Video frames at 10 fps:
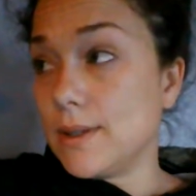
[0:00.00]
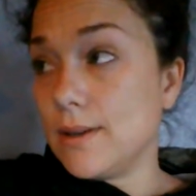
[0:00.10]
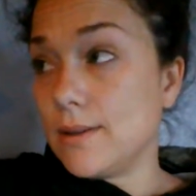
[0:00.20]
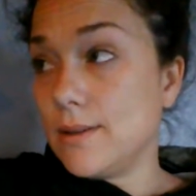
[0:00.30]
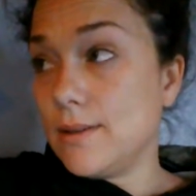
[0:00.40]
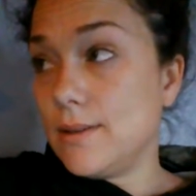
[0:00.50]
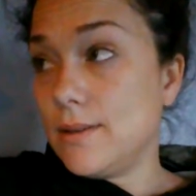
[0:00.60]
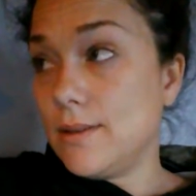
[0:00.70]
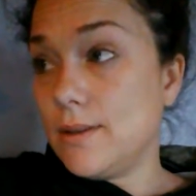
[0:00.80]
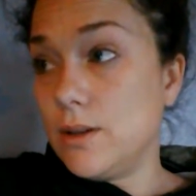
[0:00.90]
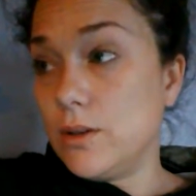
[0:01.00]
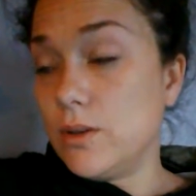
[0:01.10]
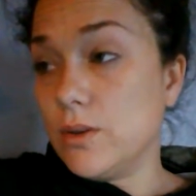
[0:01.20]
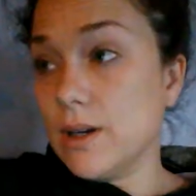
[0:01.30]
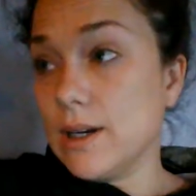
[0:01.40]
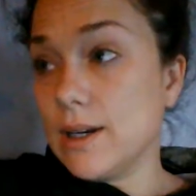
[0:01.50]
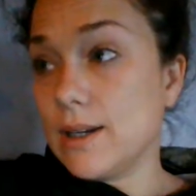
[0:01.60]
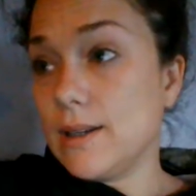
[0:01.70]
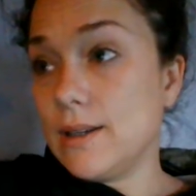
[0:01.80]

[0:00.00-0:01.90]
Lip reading: like in New York,